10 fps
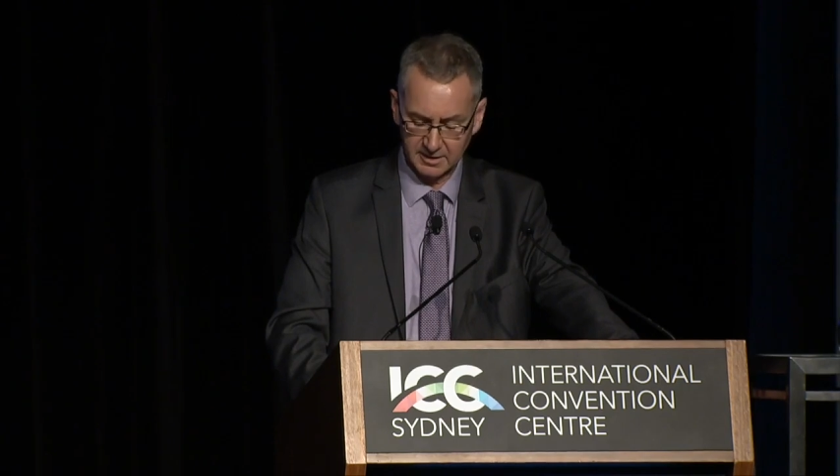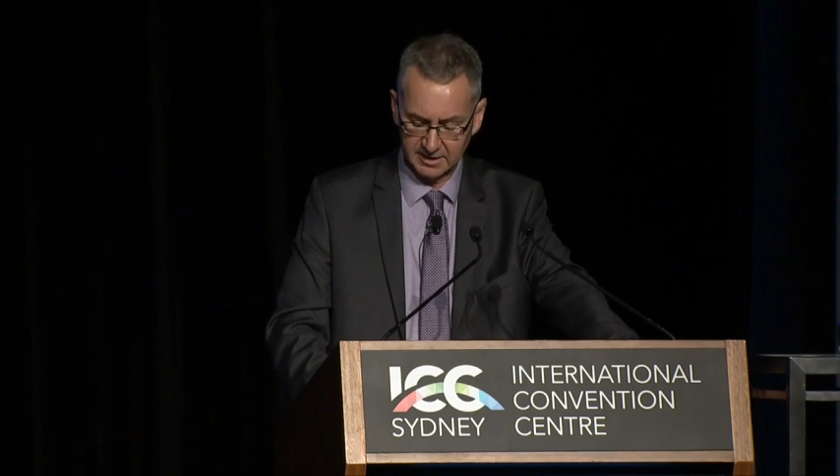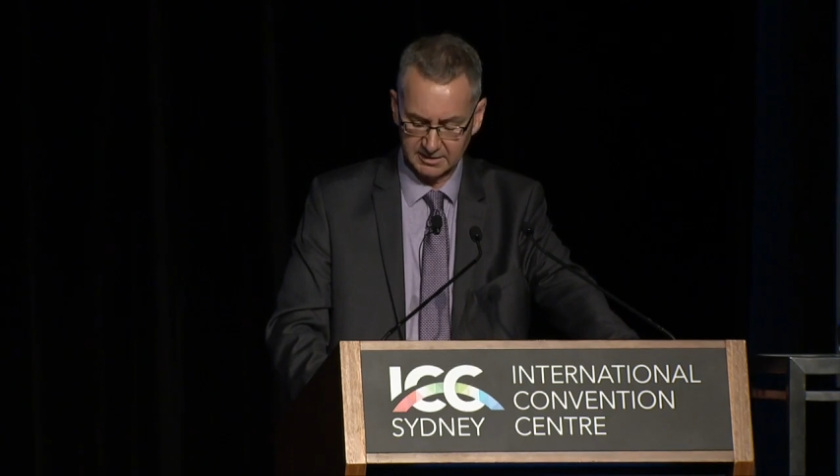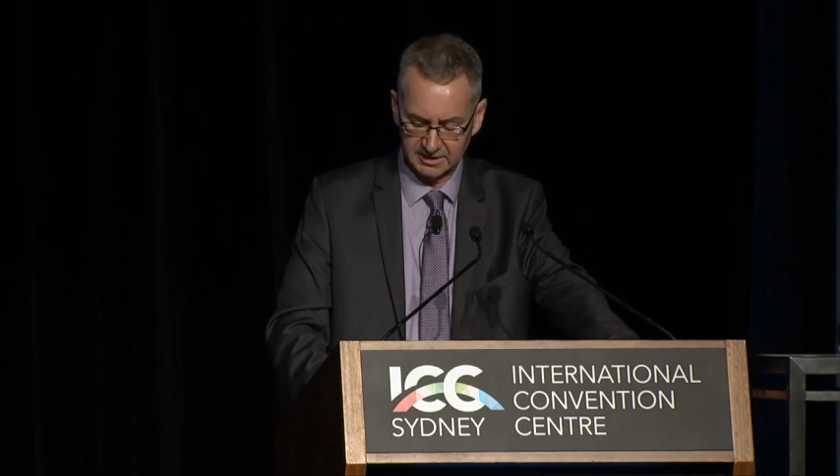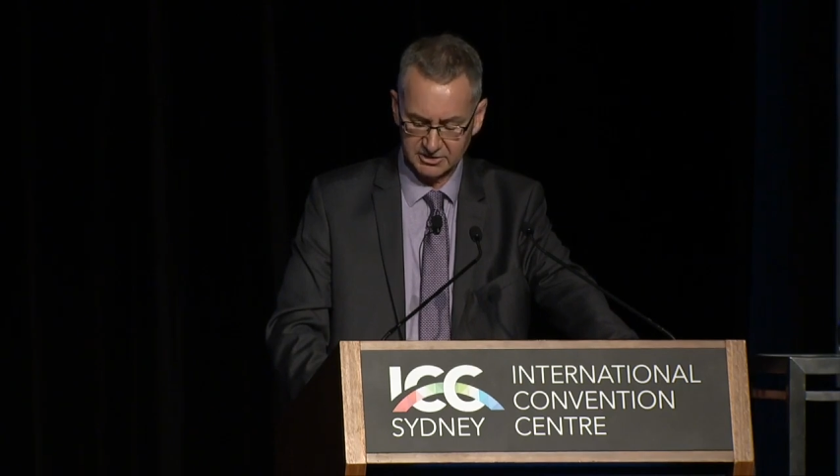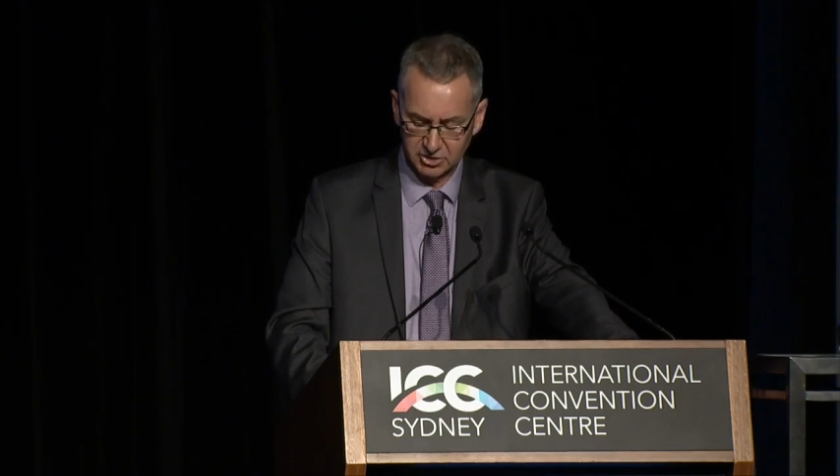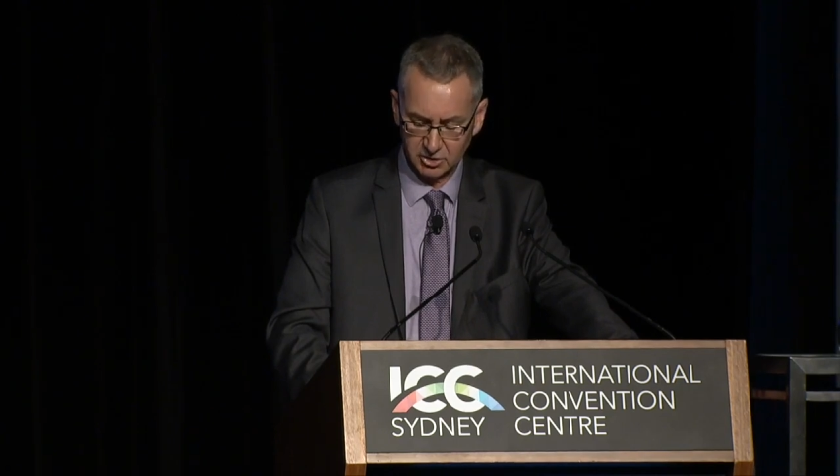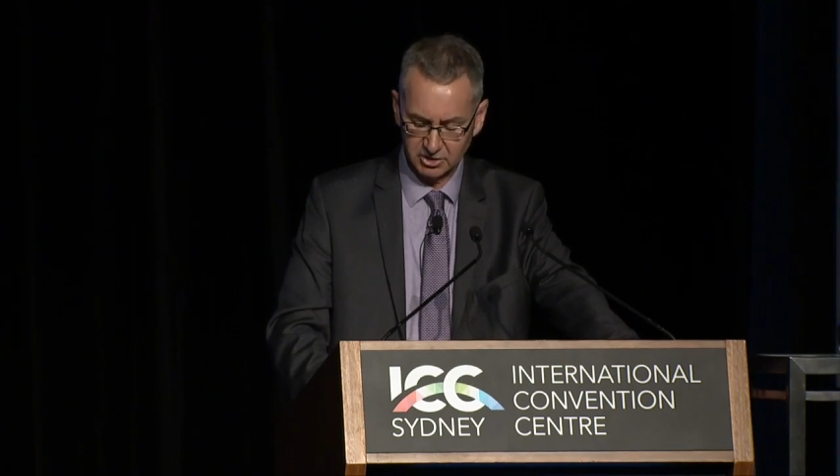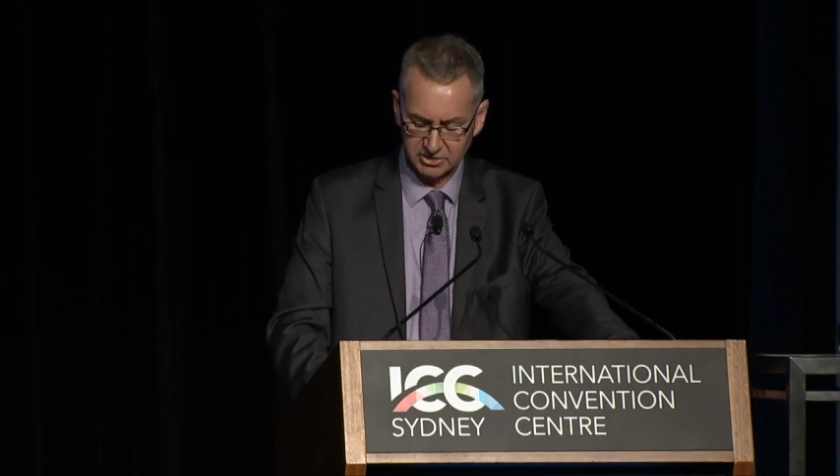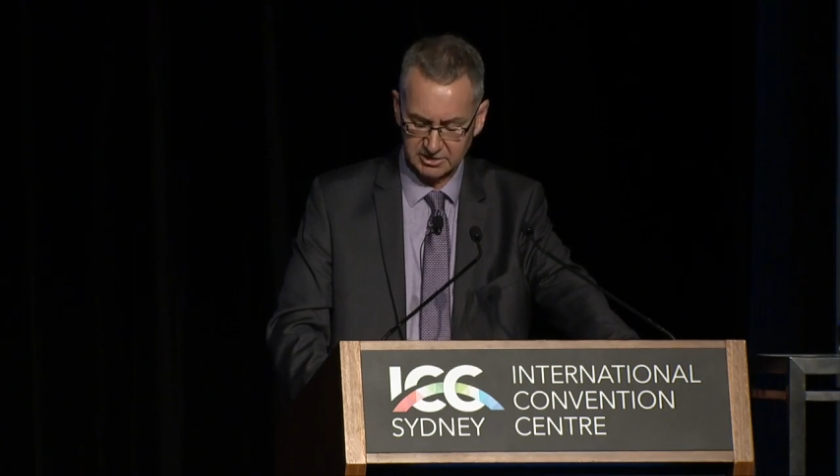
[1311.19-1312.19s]
and less
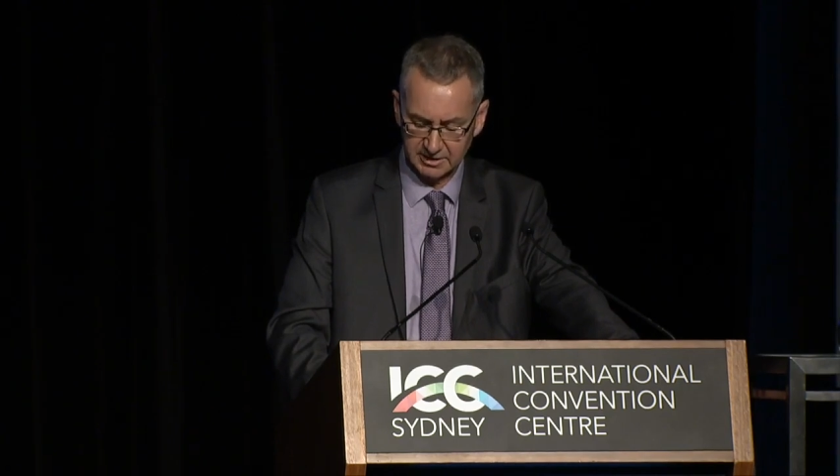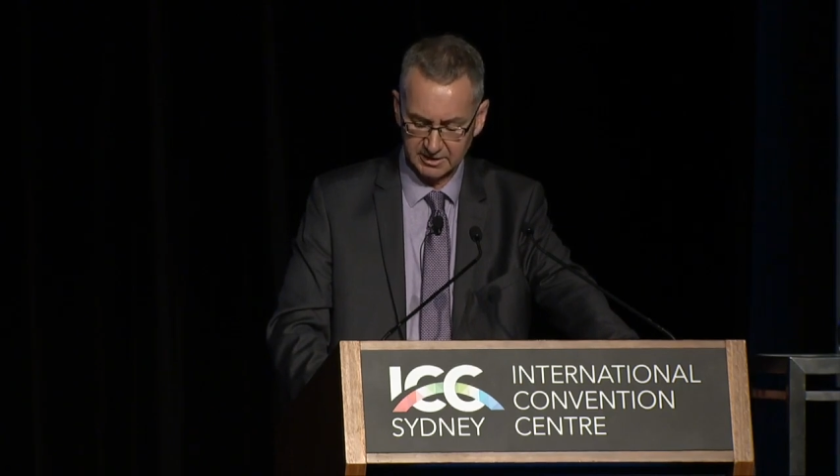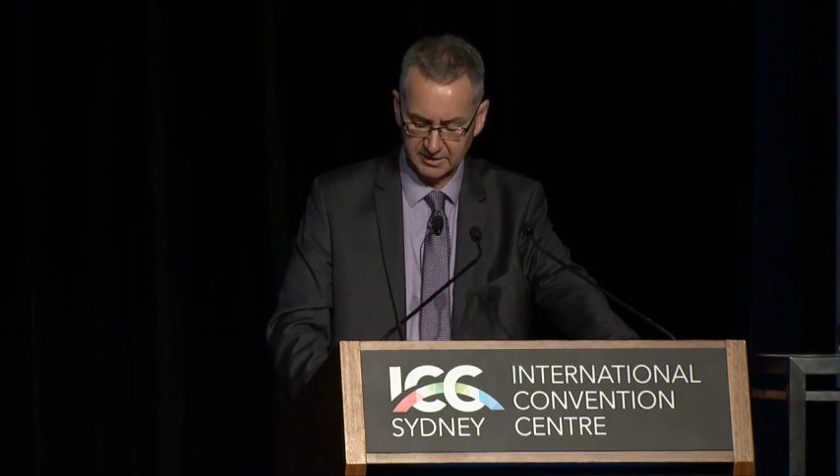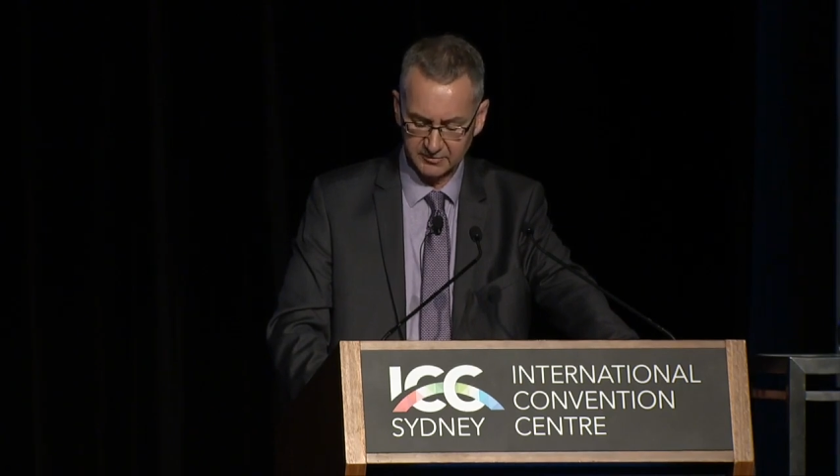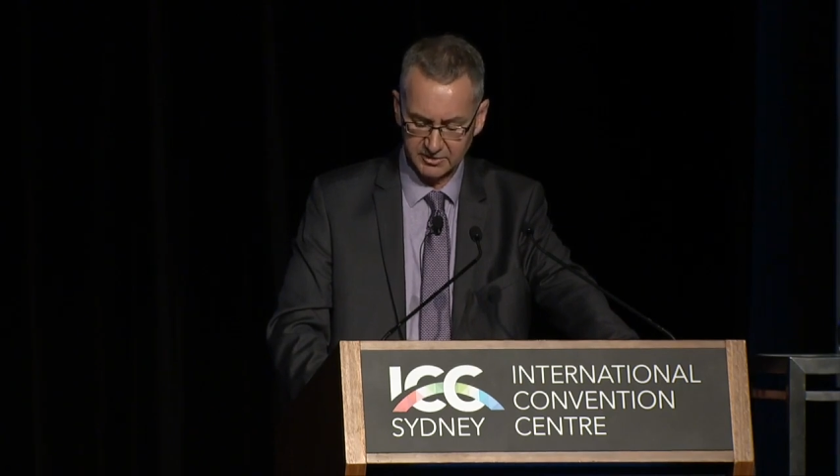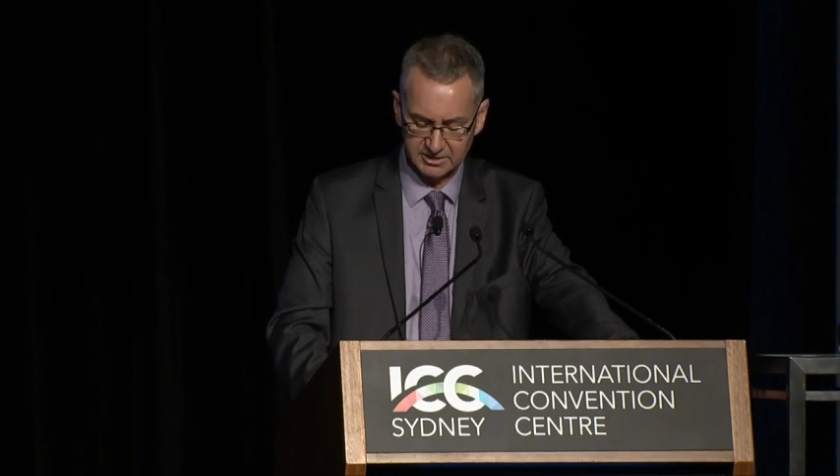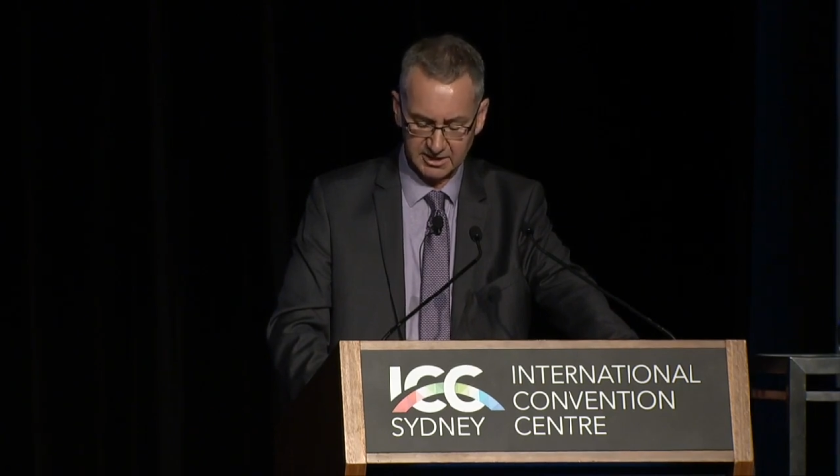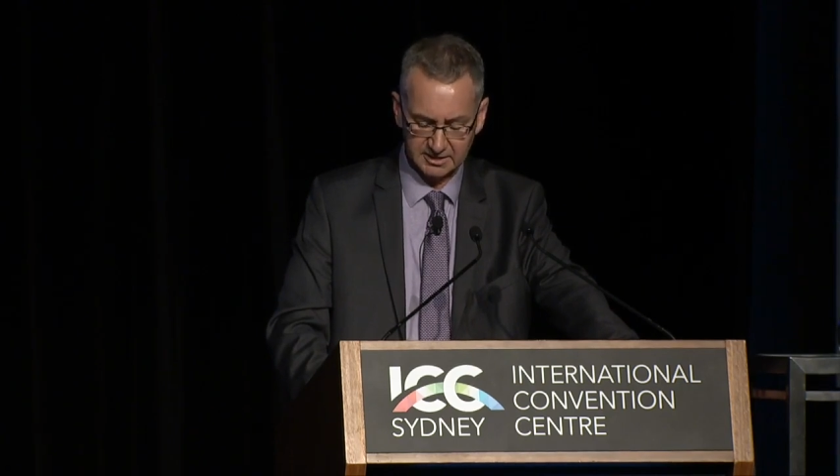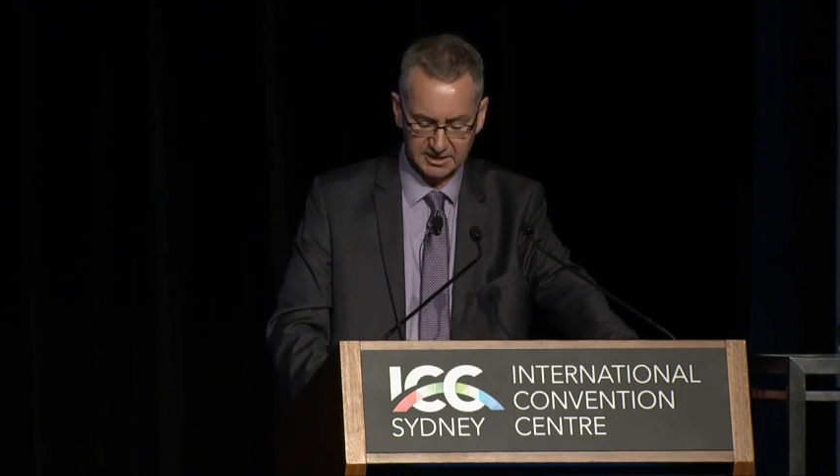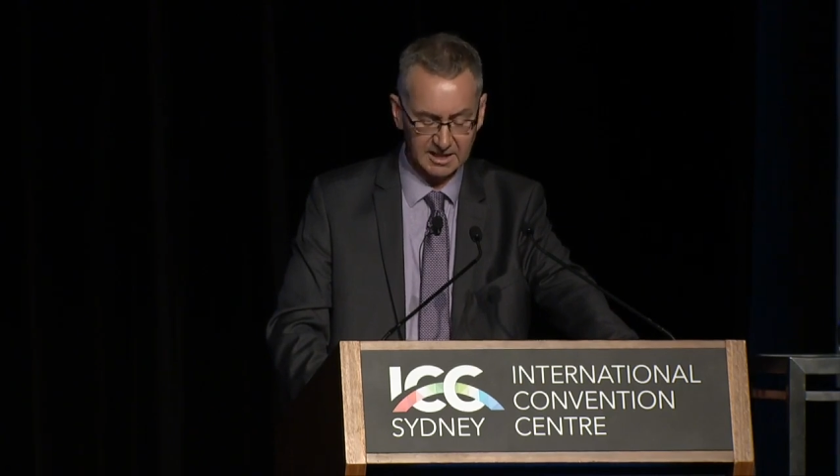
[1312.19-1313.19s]
costly if it is
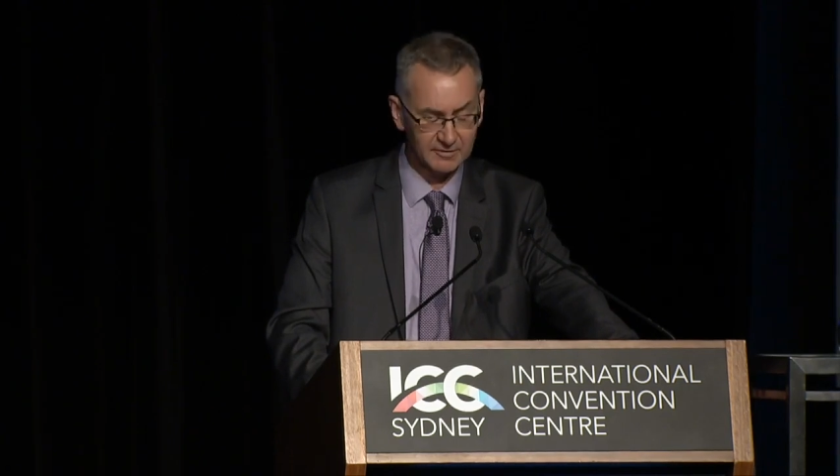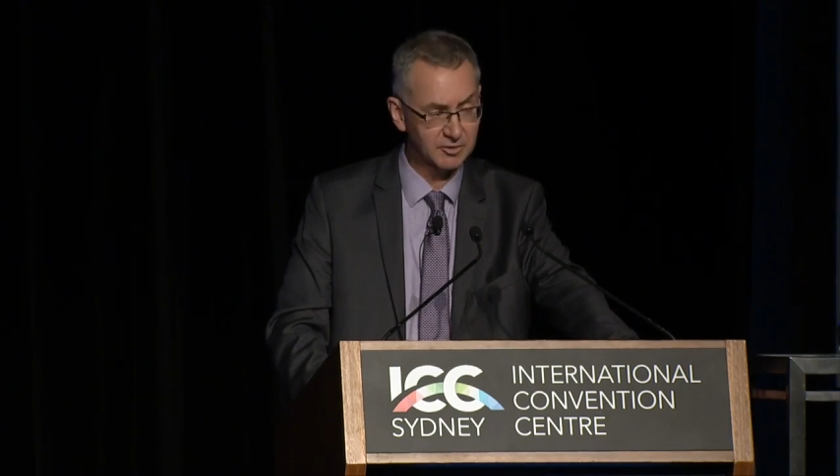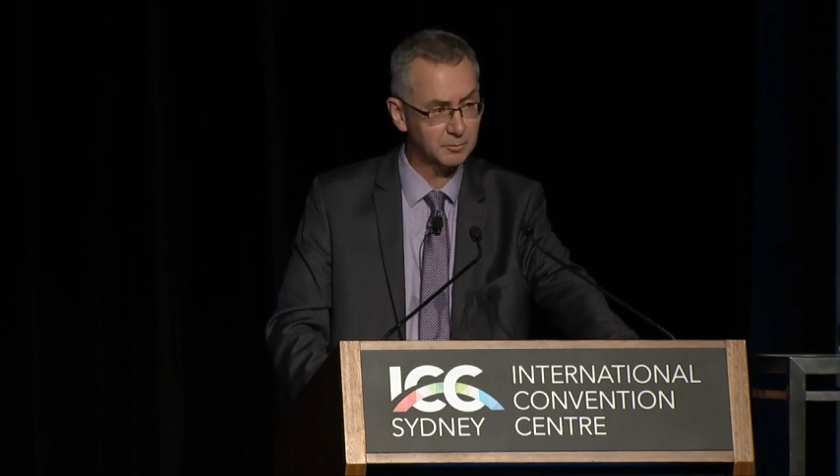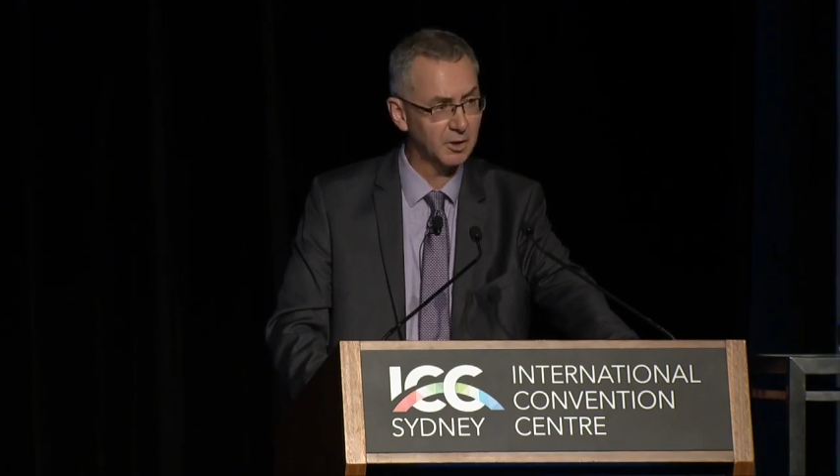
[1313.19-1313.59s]
uncovered